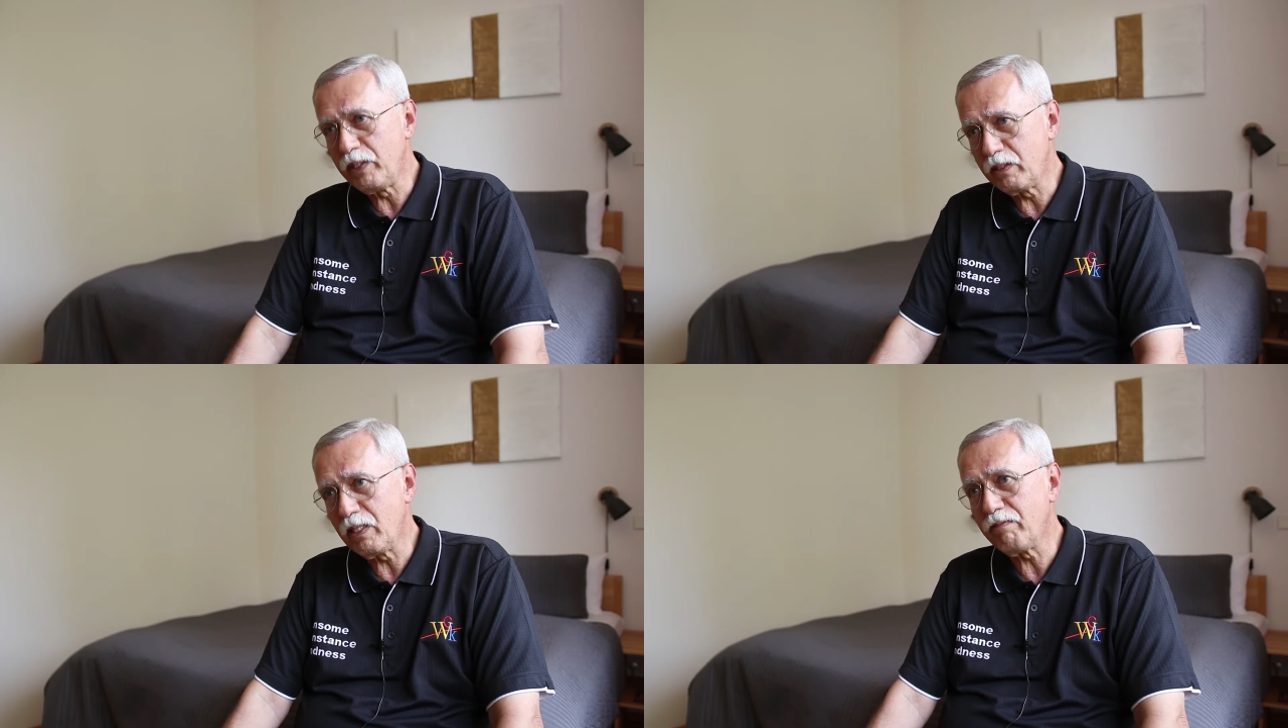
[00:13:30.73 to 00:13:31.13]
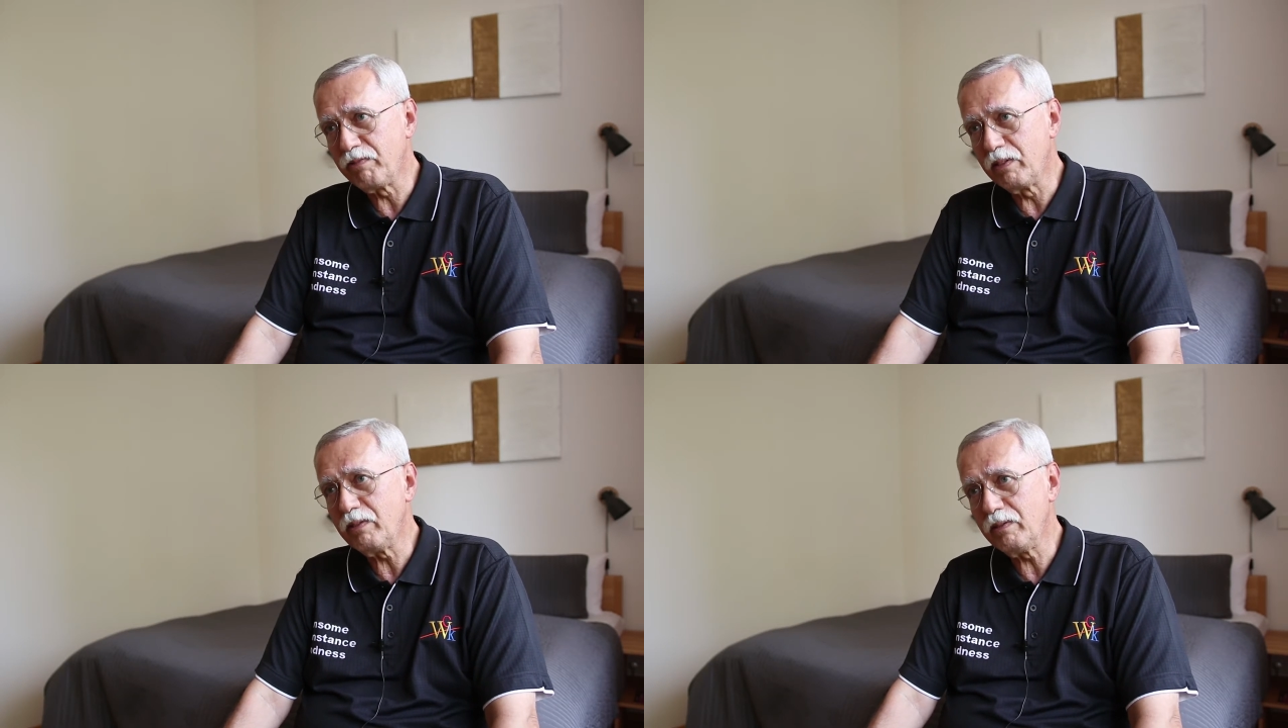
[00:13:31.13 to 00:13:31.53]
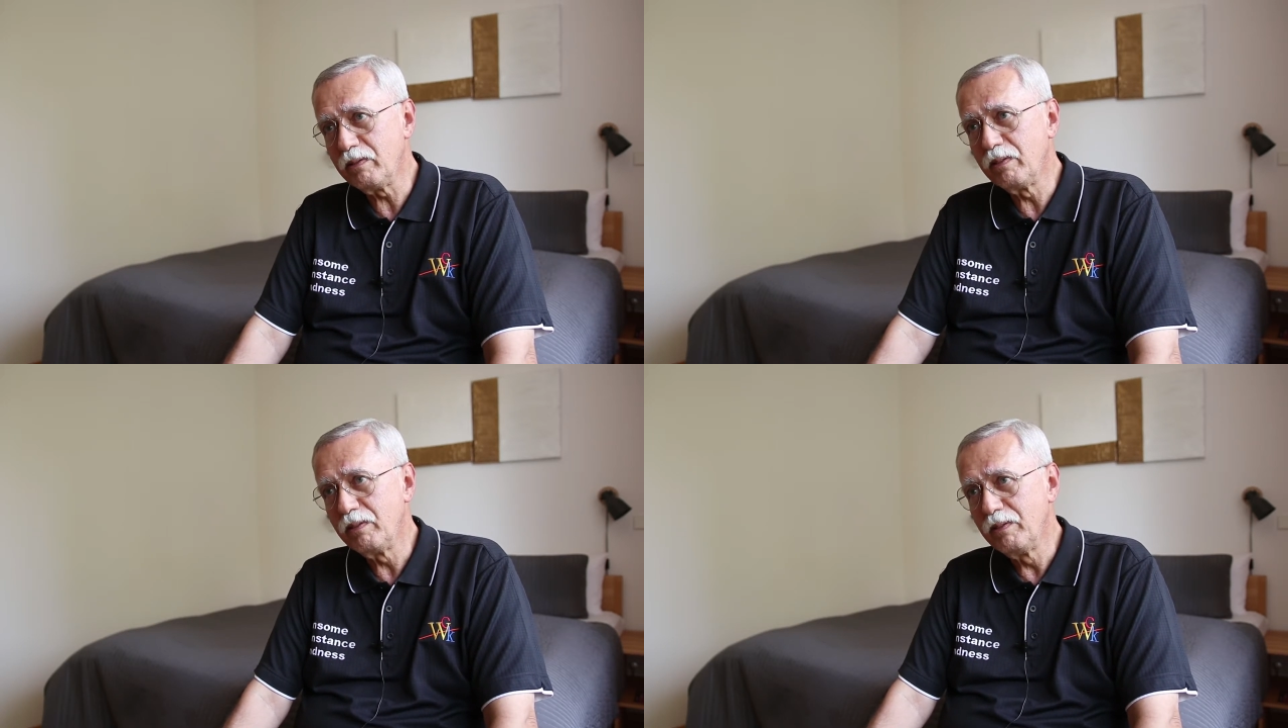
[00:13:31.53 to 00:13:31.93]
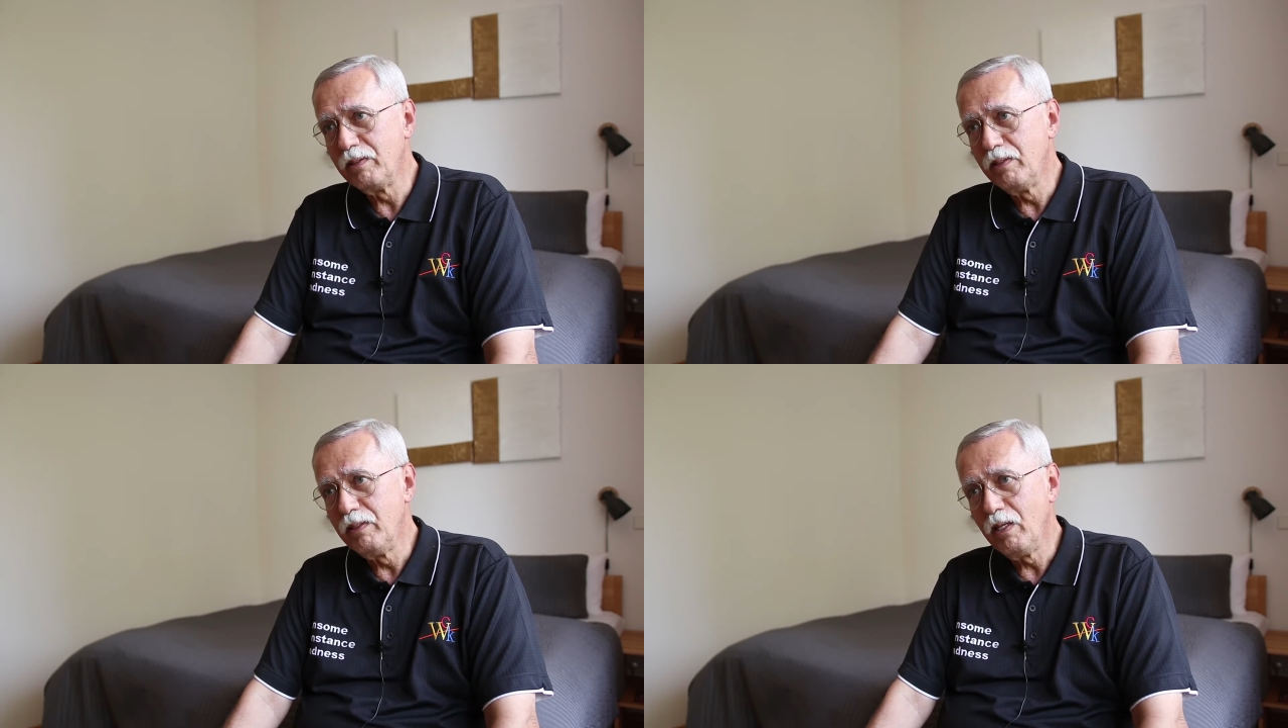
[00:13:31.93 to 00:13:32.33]
suffer
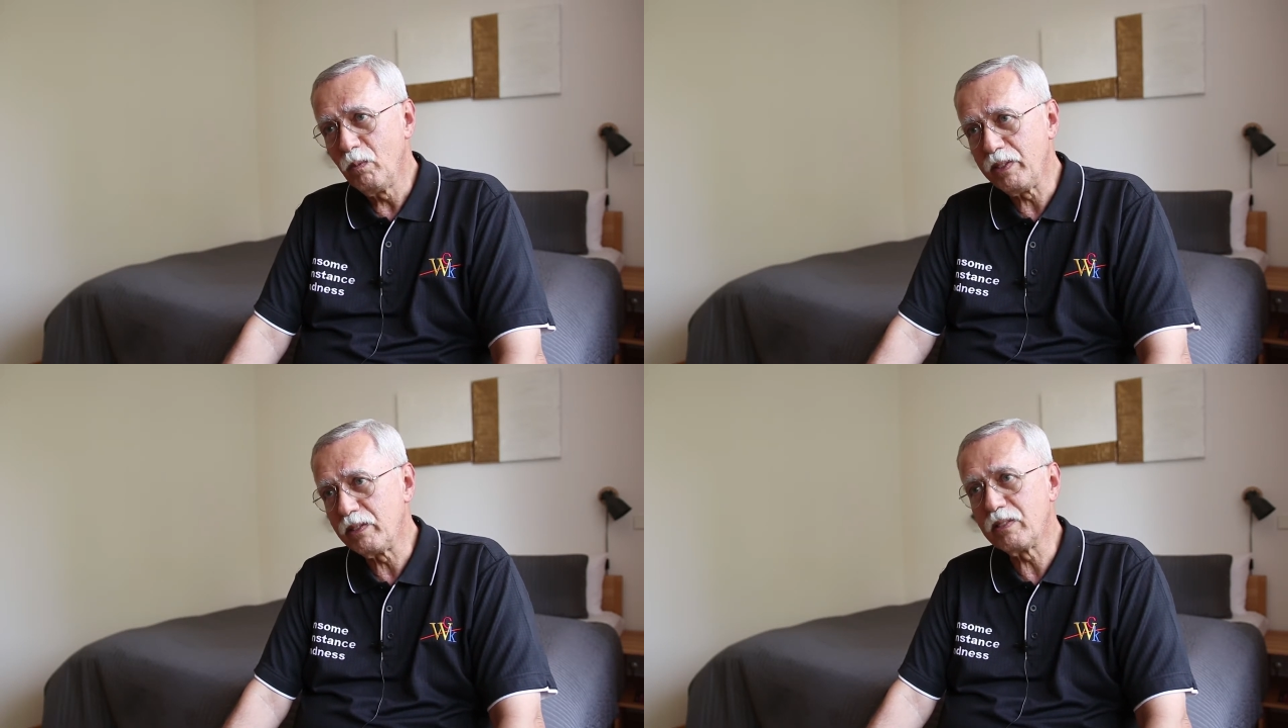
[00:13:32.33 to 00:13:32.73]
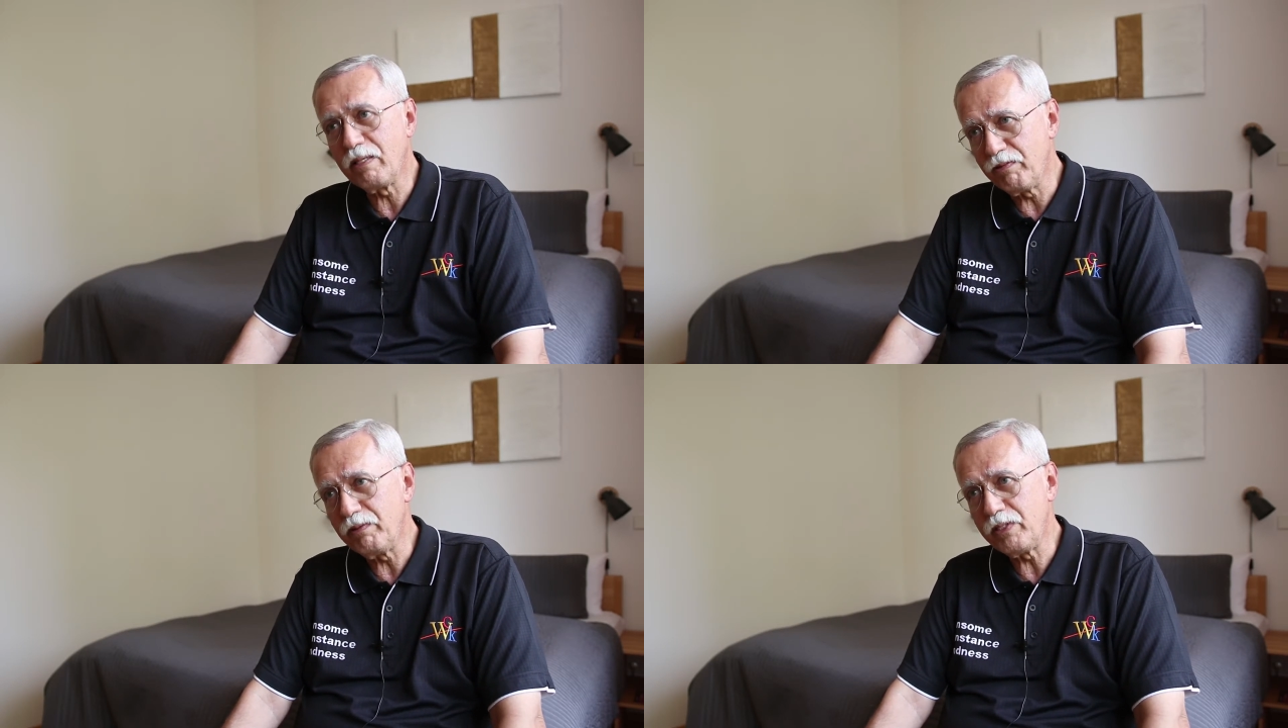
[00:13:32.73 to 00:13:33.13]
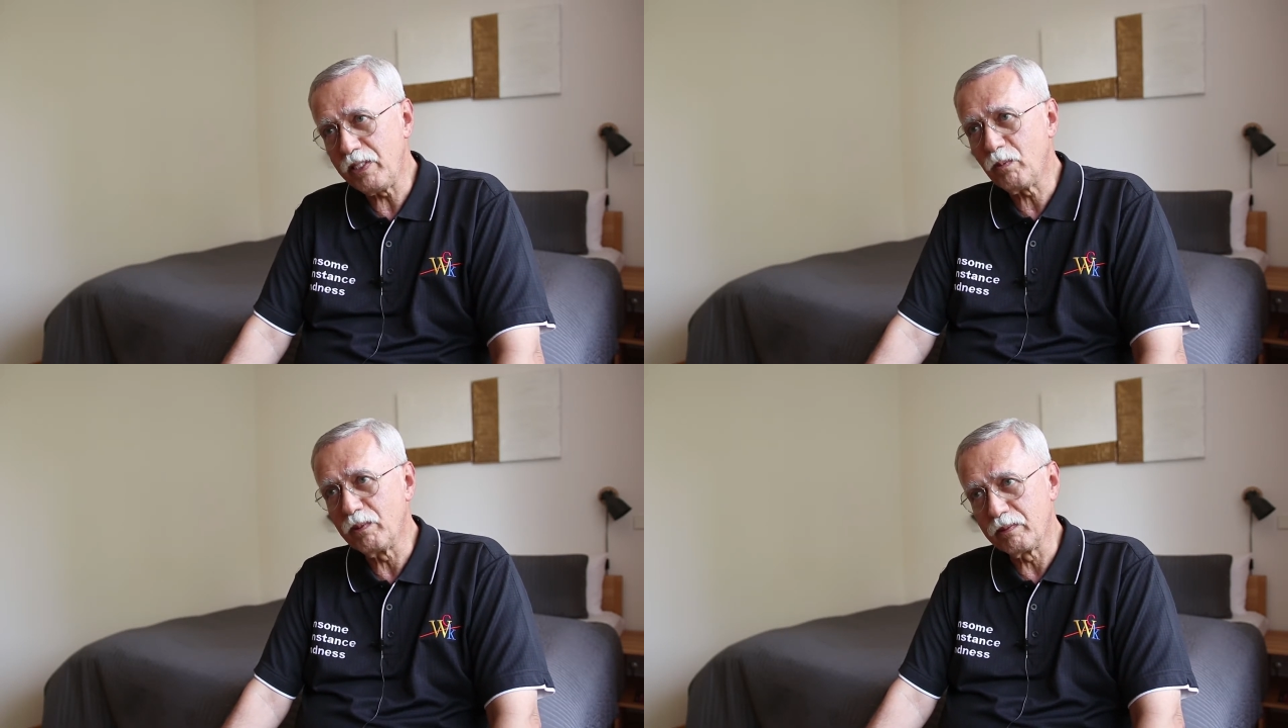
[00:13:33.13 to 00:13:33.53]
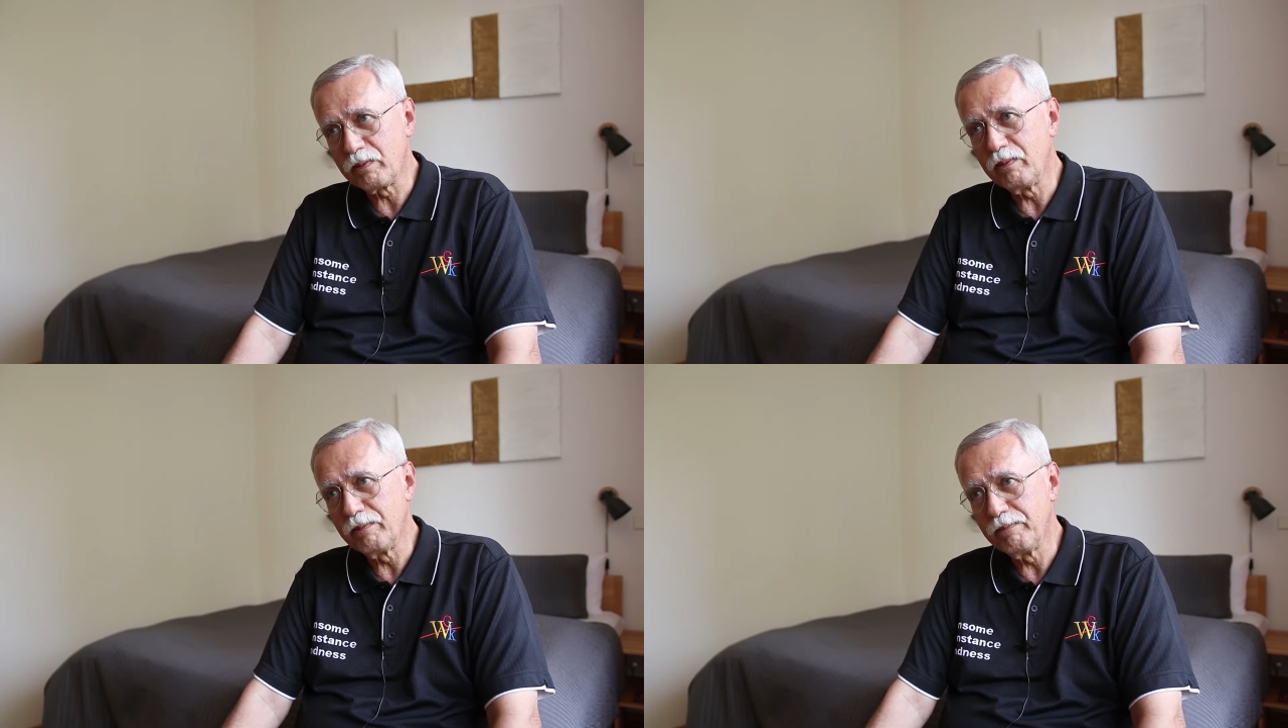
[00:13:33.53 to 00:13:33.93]
as equals.